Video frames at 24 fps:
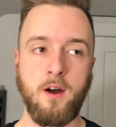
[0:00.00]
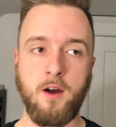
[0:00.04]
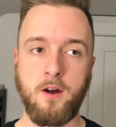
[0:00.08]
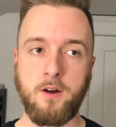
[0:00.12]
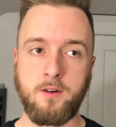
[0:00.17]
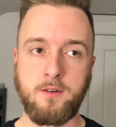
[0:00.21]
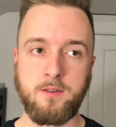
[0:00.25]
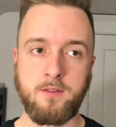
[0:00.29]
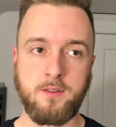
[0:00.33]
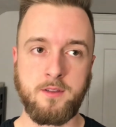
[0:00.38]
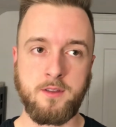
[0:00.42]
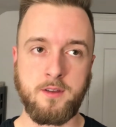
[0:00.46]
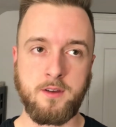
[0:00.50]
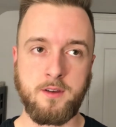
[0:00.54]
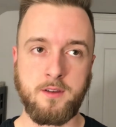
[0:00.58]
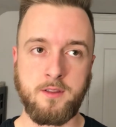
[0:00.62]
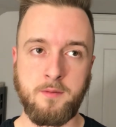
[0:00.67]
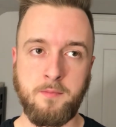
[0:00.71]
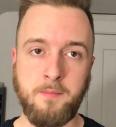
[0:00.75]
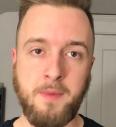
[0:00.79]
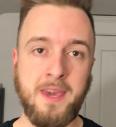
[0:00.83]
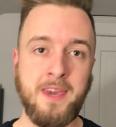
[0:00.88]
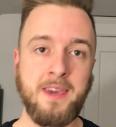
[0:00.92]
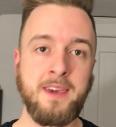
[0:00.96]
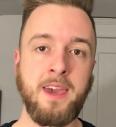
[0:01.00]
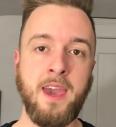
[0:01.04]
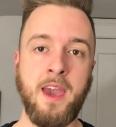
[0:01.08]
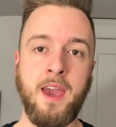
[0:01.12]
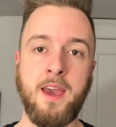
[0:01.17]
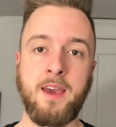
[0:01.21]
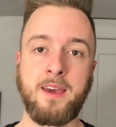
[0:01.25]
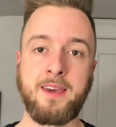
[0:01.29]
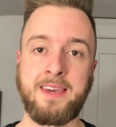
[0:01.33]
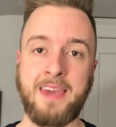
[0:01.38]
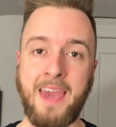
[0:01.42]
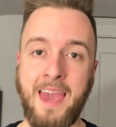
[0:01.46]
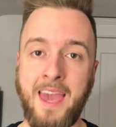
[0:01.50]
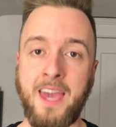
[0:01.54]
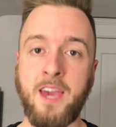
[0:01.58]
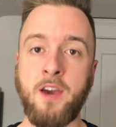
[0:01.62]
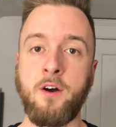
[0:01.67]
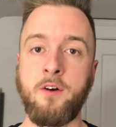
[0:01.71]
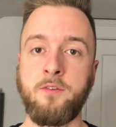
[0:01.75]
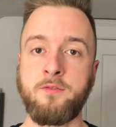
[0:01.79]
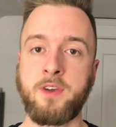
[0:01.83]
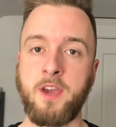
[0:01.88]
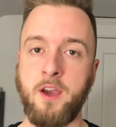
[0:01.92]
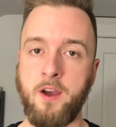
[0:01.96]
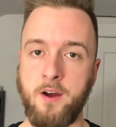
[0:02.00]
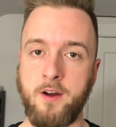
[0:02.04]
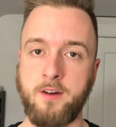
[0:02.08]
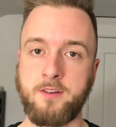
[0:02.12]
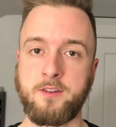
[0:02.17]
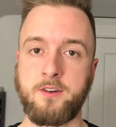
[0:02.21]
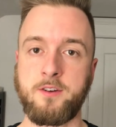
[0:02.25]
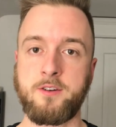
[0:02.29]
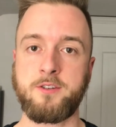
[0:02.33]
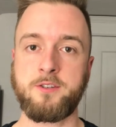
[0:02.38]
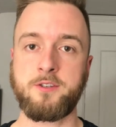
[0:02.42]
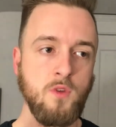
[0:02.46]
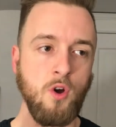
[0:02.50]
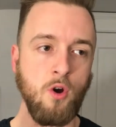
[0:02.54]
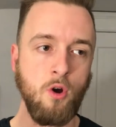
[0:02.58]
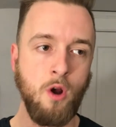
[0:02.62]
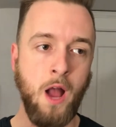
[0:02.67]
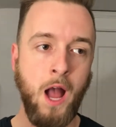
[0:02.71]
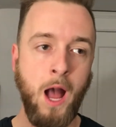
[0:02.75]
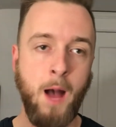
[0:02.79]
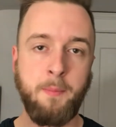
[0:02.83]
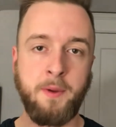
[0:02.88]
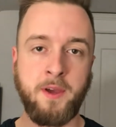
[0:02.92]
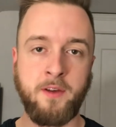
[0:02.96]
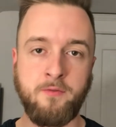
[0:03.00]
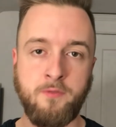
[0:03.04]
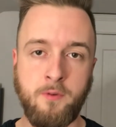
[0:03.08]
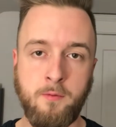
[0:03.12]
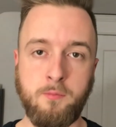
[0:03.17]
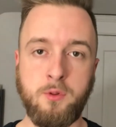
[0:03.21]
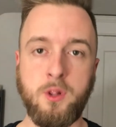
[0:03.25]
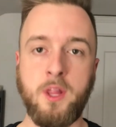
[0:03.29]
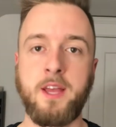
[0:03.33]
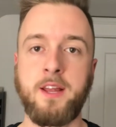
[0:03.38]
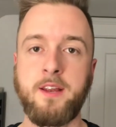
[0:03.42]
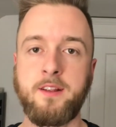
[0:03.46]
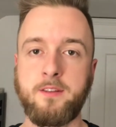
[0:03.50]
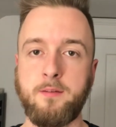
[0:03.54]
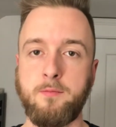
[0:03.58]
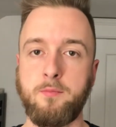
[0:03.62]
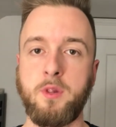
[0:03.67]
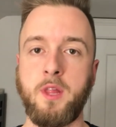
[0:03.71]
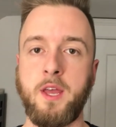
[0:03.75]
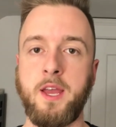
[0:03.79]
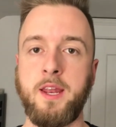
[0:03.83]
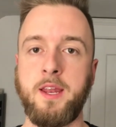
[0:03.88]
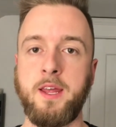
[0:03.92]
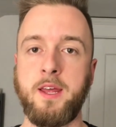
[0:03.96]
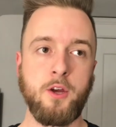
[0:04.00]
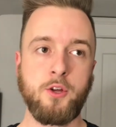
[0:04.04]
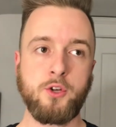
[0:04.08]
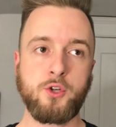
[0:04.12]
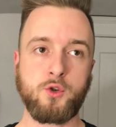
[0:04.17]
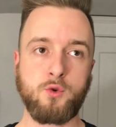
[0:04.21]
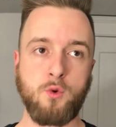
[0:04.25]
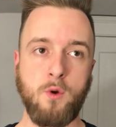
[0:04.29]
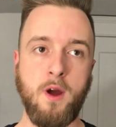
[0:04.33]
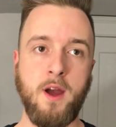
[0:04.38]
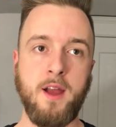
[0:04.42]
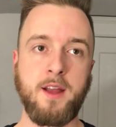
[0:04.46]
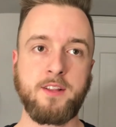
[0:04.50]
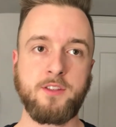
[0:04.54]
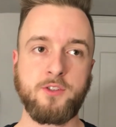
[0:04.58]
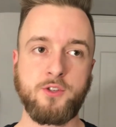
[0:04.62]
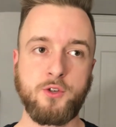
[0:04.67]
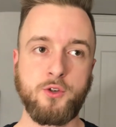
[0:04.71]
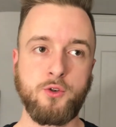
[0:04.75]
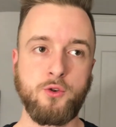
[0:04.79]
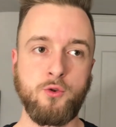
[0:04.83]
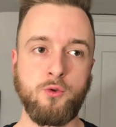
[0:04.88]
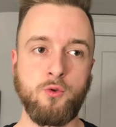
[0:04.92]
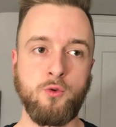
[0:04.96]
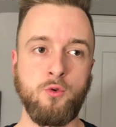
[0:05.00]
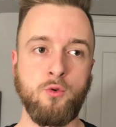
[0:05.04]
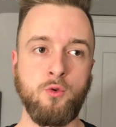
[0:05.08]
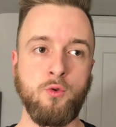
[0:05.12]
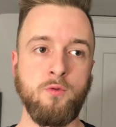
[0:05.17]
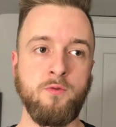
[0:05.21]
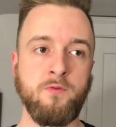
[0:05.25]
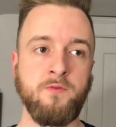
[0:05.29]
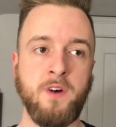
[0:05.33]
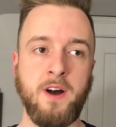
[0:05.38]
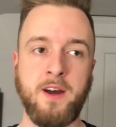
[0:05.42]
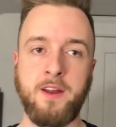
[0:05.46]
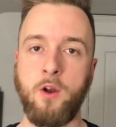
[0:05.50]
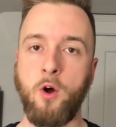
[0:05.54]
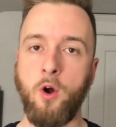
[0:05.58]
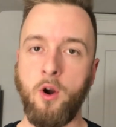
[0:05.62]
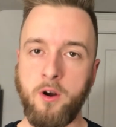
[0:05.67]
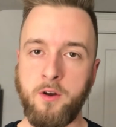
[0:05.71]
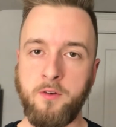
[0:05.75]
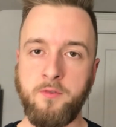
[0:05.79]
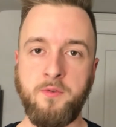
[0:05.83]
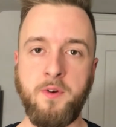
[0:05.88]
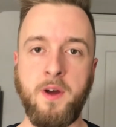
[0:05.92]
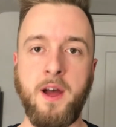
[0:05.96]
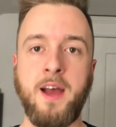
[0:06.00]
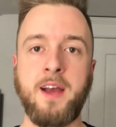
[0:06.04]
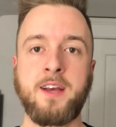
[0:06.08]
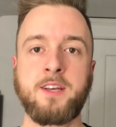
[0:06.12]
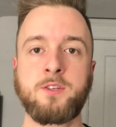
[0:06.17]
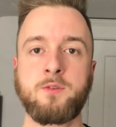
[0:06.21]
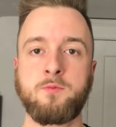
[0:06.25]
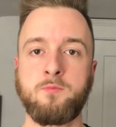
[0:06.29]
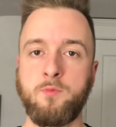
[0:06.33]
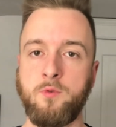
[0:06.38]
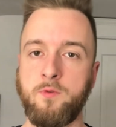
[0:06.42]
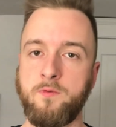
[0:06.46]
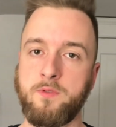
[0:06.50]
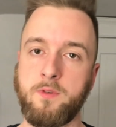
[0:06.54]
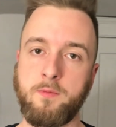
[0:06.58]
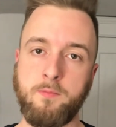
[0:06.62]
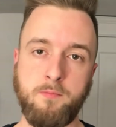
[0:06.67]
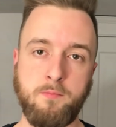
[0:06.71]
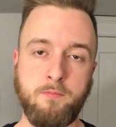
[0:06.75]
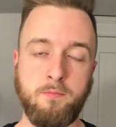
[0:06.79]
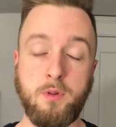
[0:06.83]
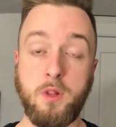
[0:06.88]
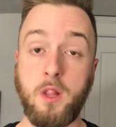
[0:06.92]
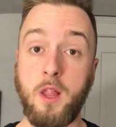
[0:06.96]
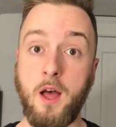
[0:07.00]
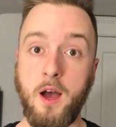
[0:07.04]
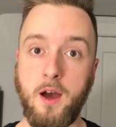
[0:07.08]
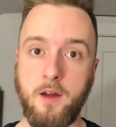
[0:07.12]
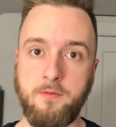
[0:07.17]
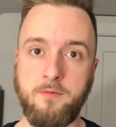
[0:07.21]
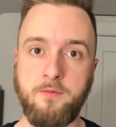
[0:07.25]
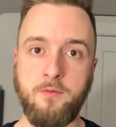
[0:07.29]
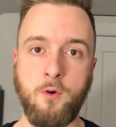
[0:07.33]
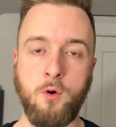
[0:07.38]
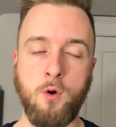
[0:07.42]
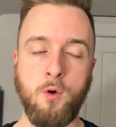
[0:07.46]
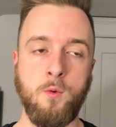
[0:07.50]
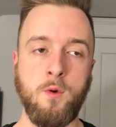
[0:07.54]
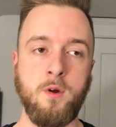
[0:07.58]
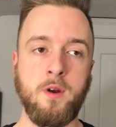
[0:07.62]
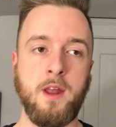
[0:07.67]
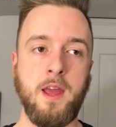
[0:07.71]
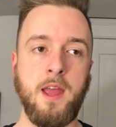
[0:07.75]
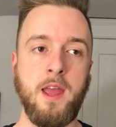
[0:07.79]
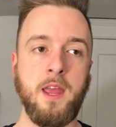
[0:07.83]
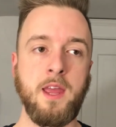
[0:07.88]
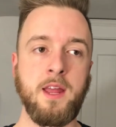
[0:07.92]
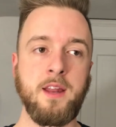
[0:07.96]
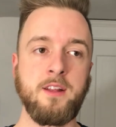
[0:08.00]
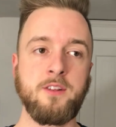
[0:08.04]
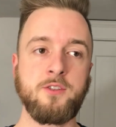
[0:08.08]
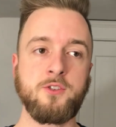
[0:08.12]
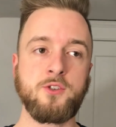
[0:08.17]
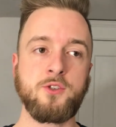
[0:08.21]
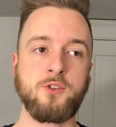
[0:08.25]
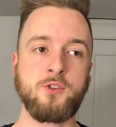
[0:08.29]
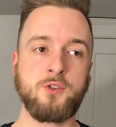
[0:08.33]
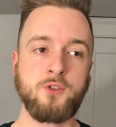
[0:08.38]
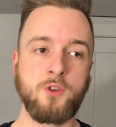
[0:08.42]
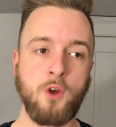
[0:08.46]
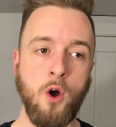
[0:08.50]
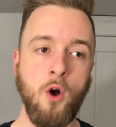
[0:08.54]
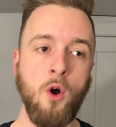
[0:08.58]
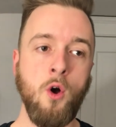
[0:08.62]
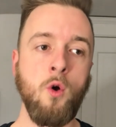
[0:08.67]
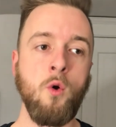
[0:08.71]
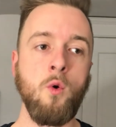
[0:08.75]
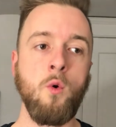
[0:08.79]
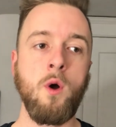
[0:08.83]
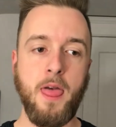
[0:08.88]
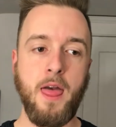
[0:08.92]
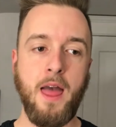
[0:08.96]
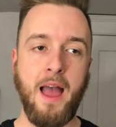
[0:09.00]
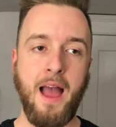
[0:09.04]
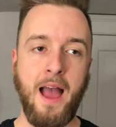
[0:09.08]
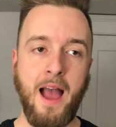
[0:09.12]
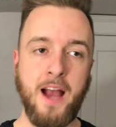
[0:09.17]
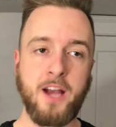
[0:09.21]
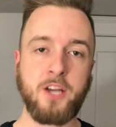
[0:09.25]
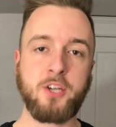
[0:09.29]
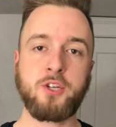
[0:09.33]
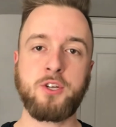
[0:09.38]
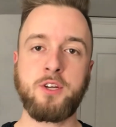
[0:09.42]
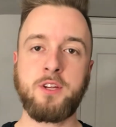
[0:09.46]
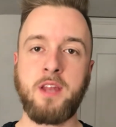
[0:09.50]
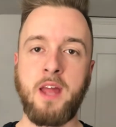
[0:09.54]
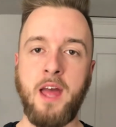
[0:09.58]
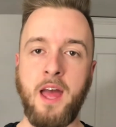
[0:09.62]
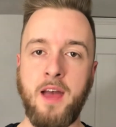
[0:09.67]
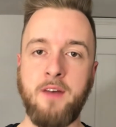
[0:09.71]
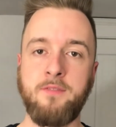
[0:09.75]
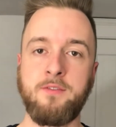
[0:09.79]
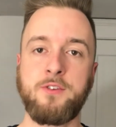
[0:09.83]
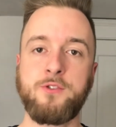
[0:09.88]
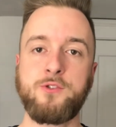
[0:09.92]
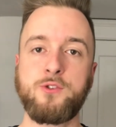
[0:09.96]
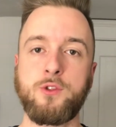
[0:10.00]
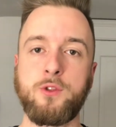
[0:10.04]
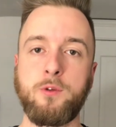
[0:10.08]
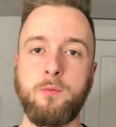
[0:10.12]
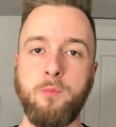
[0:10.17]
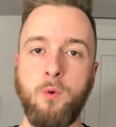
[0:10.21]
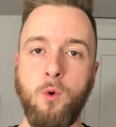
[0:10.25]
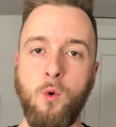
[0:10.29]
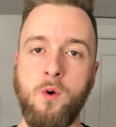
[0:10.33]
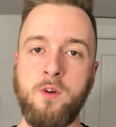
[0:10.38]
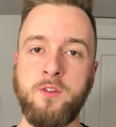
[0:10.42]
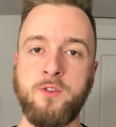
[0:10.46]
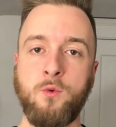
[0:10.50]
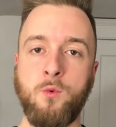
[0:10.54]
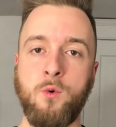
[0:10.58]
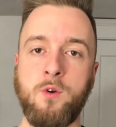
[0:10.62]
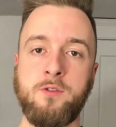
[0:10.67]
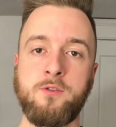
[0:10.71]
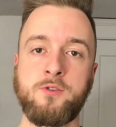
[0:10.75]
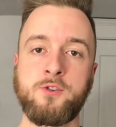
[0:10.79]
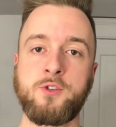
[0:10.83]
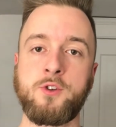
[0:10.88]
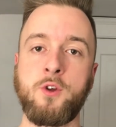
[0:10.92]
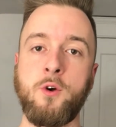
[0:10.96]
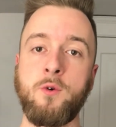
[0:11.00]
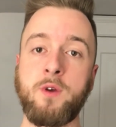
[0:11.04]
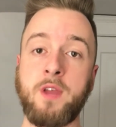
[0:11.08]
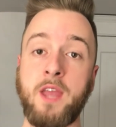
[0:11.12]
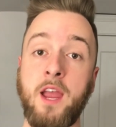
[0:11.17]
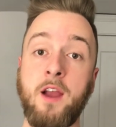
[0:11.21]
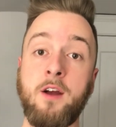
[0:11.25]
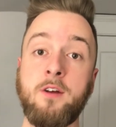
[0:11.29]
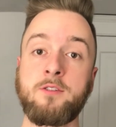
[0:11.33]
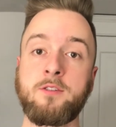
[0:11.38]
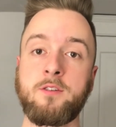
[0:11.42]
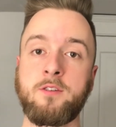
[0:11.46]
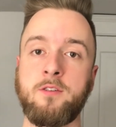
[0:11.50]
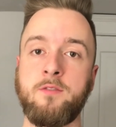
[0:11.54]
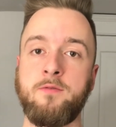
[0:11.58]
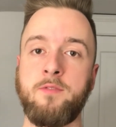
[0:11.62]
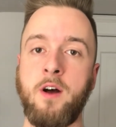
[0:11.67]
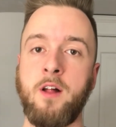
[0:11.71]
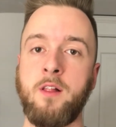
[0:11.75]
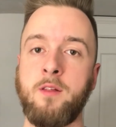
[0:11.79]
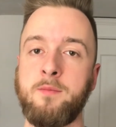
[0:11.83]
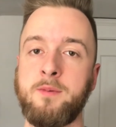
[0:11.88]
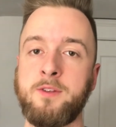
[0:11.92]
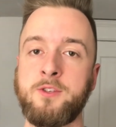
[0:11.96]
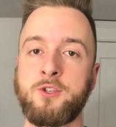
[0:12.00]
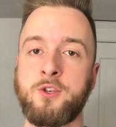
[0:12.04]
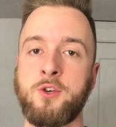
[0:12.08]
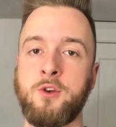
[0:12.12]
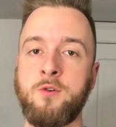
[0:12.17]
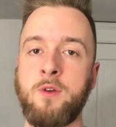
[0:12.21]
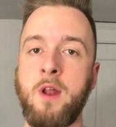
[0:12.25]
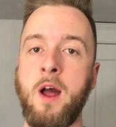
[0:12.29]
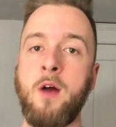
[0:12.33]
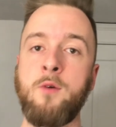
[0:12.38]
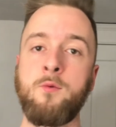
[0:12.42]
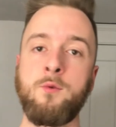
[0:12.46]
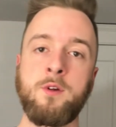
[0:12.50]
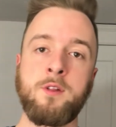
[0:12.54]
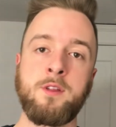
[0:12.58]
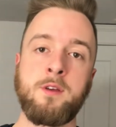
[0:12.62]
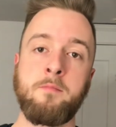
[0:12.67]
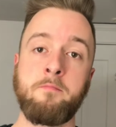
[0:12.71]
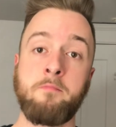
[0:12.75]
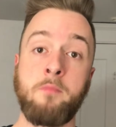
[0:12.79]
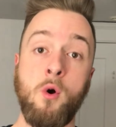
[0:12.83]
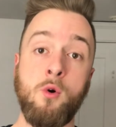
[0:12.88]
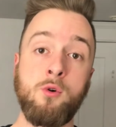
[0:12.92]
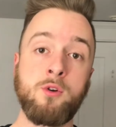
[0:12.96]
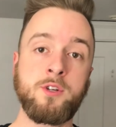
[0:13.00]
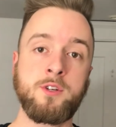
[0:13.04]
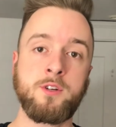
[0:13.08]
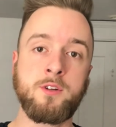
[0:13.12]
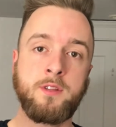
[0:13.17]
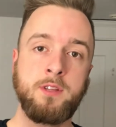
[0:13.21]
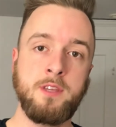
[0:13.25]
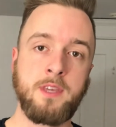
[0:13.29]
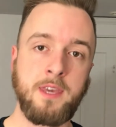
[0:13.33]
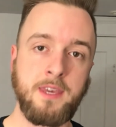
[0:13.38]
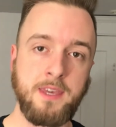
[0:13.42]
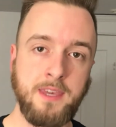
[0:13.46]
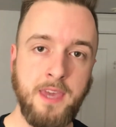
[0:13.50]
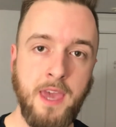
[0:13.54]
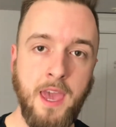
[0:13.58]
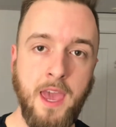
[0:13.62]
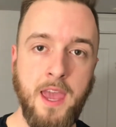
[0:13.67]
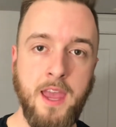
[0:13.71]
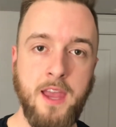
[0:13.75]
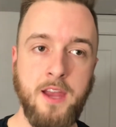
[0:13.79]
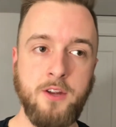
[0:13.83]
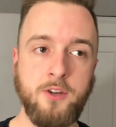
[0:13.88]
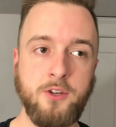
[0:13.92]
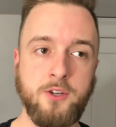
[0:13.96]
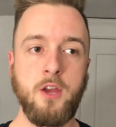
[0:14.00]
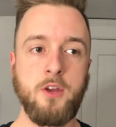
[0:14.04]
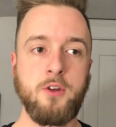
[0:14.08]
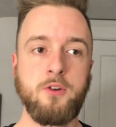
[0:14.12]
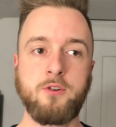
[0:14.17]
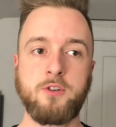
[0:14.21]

The main gang of characters are hopping from planet to planet, trying to find artifacts, move the plot forward, and it's so action heavy to the point to where there's no character development, so you're not really emotionally engaged.